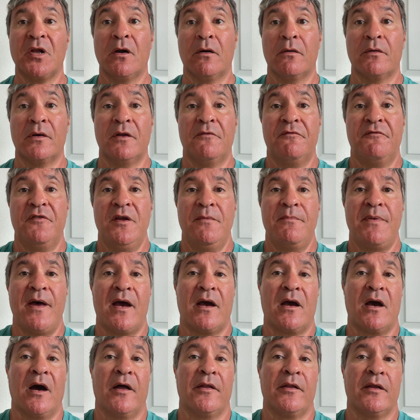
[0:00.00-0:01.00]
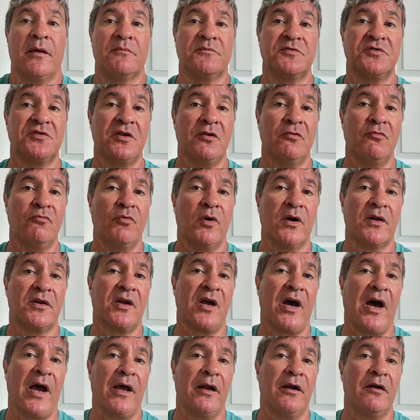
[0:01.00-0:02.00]
get feedback on them. See what
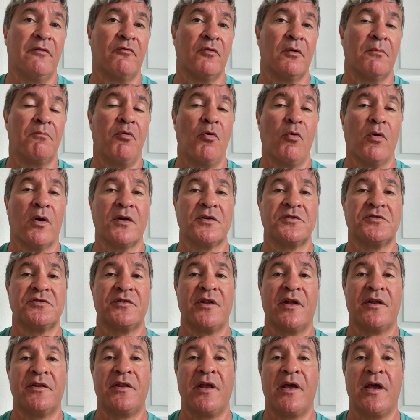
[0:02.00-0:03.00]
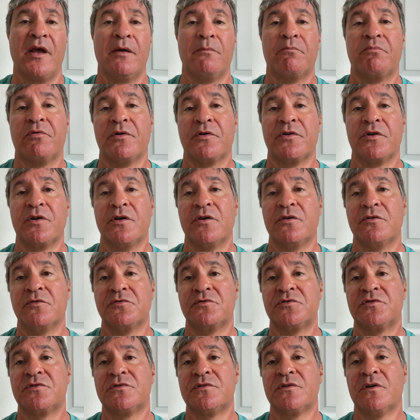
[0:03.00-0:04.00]
kind of reports that they
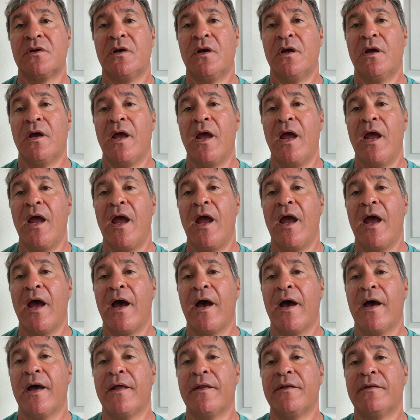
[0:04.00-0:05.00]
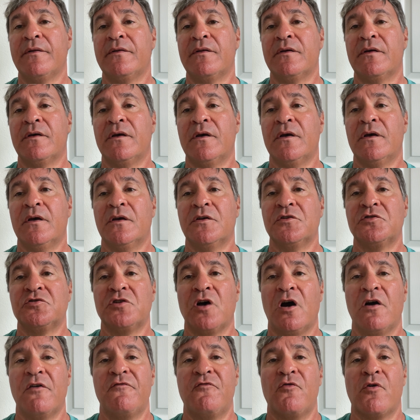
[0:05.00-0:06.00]
produce, and
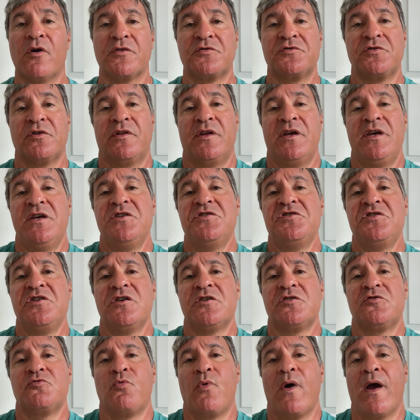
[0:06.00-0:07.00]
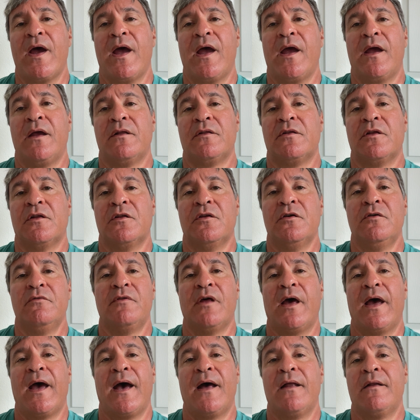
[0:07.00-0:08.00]
so forth. So the easiest way to do
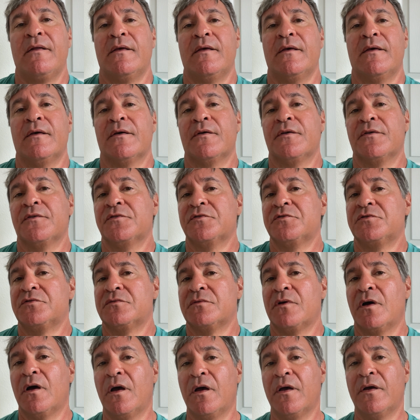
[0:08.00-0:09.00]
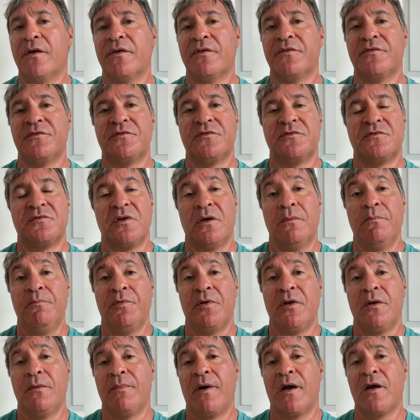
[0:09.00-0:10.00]
that is
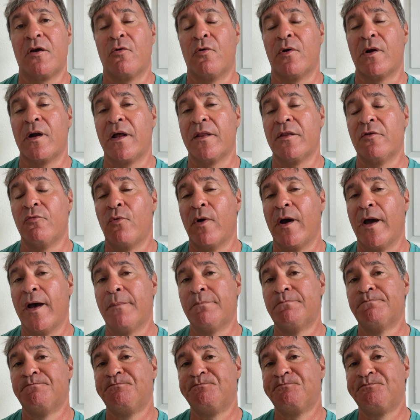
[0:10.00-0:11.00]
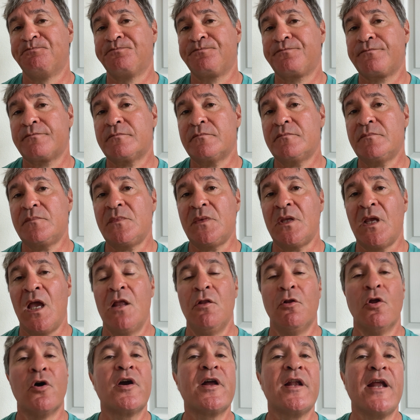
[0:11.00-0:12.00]
simply by going on the web
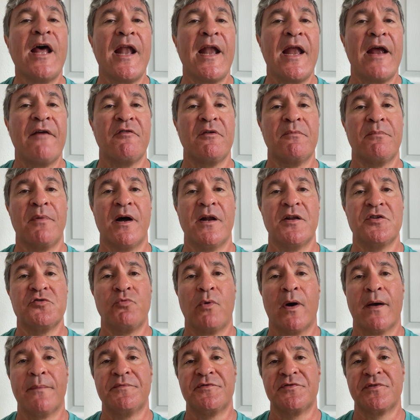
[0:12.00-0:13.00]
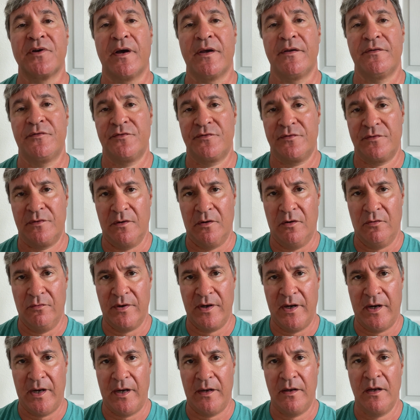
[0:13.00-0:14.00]
and looking at everybody's websites.
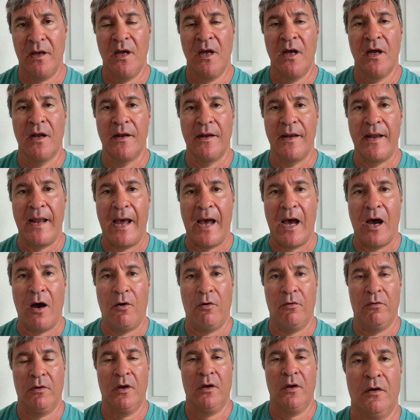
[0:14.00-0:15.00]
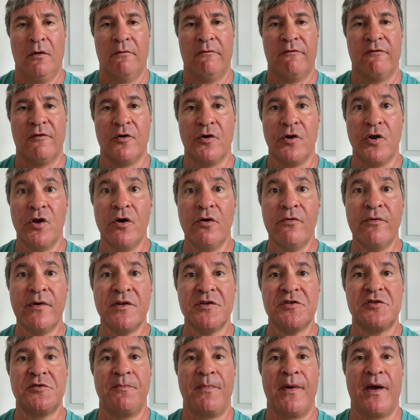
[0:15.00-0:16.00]
Okay. Now, for new
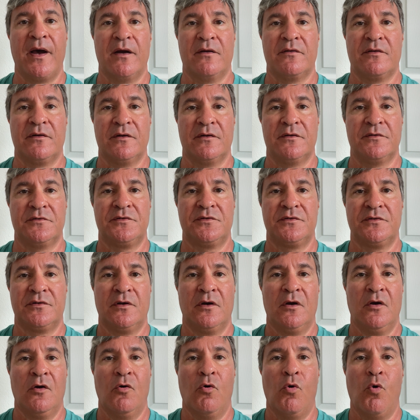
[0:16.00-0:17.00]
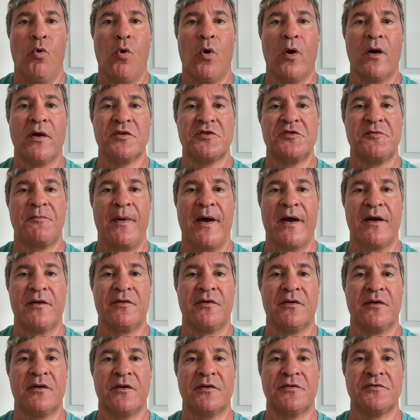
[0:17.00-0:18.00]
inspectors or
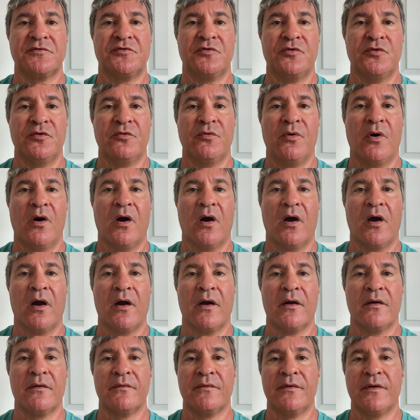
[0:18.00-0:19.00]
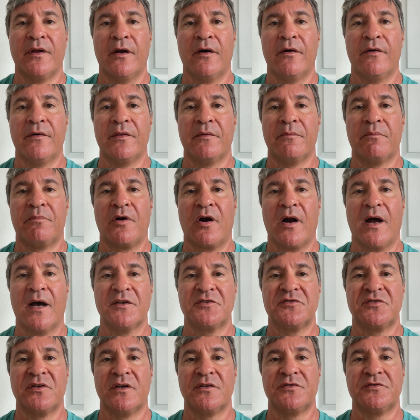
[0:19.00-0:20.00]
inspectors who are, in the
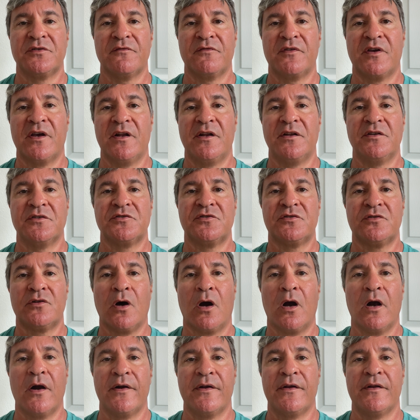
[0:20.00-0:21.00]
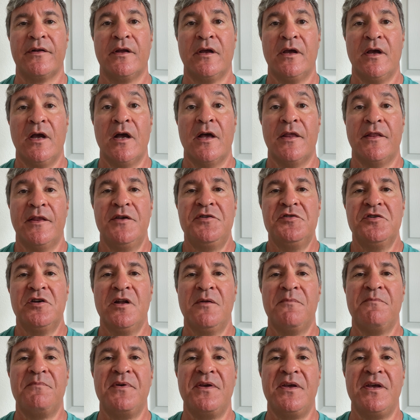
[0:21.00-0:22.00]
process of getting started, this
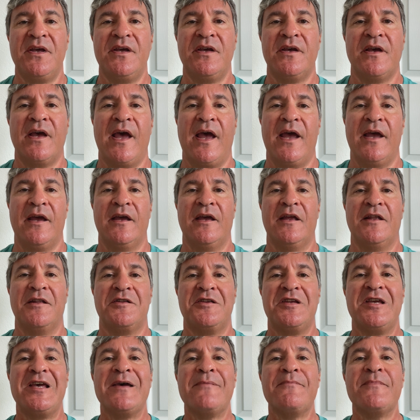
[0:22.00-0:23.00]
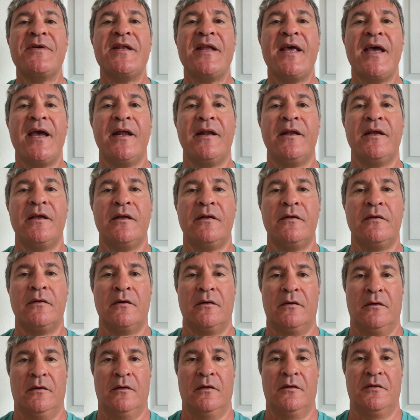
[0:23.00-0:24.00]
can be a intimidating
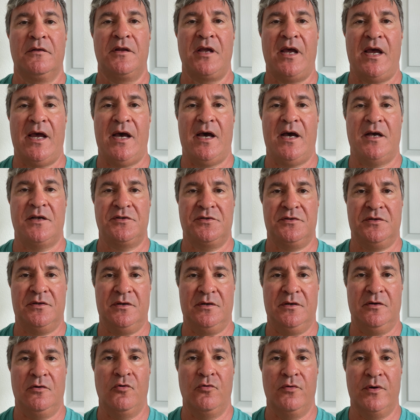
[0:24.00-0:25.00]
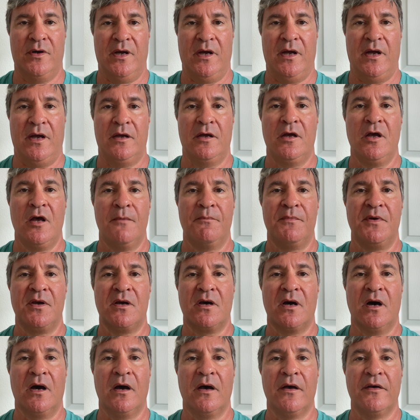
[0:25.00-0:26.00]
task. Okay.
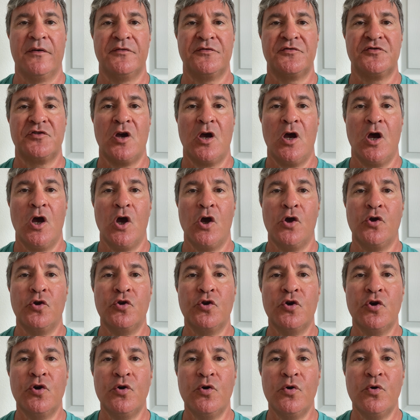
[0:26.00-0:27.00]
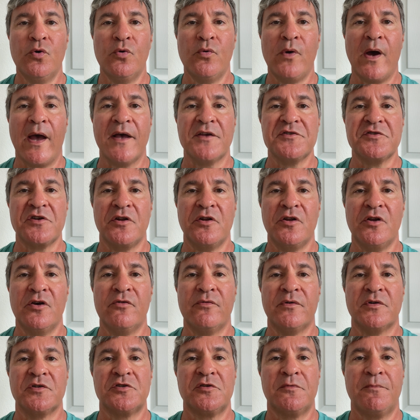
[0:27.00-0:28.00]
Because you as a
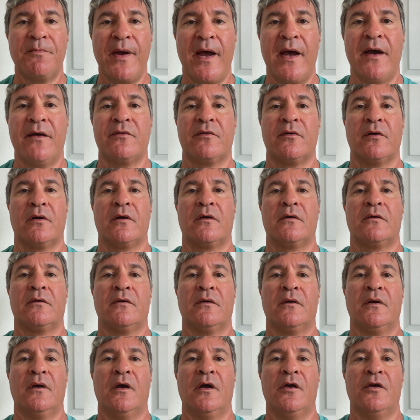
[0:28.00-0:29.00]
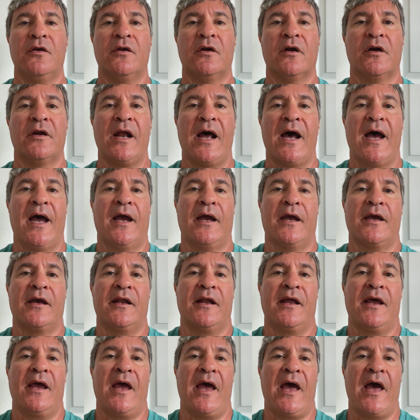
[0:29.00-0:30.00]
new inspector, you're not going
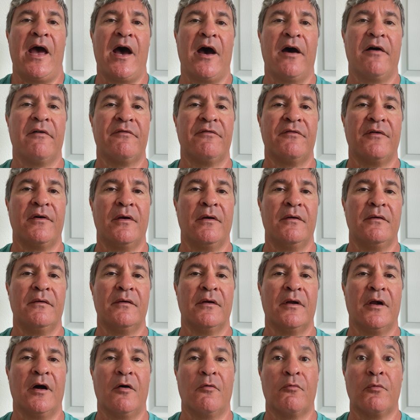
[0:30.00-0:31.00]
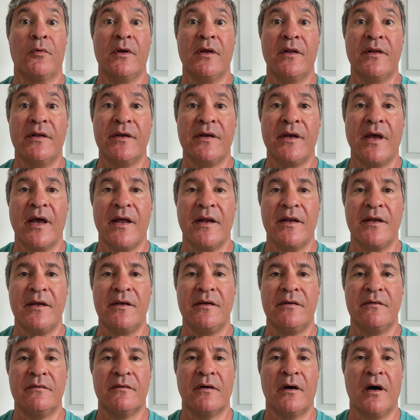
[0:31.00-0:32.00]
to have, really
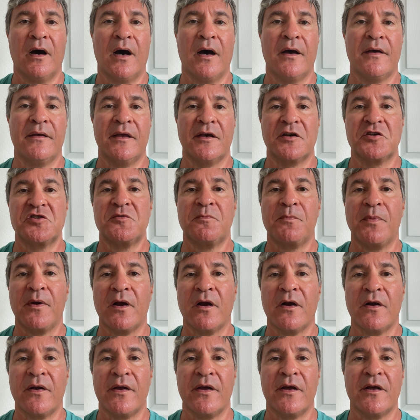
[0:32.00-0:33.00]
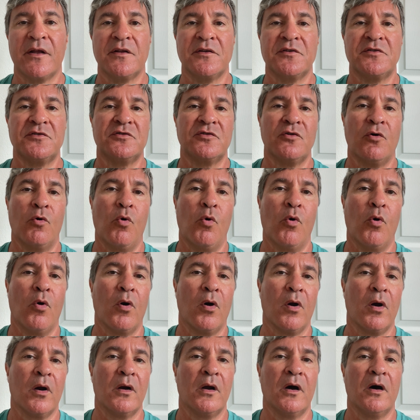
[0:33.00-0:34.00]
any experience
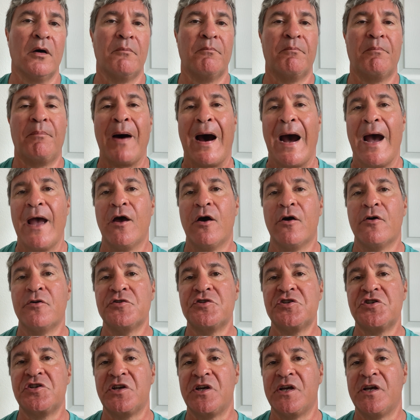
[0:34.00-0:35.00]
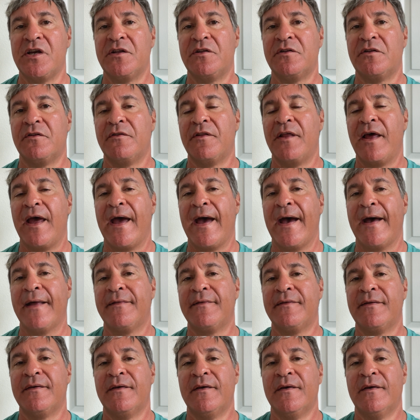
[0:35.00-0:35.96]
or a bio sheet that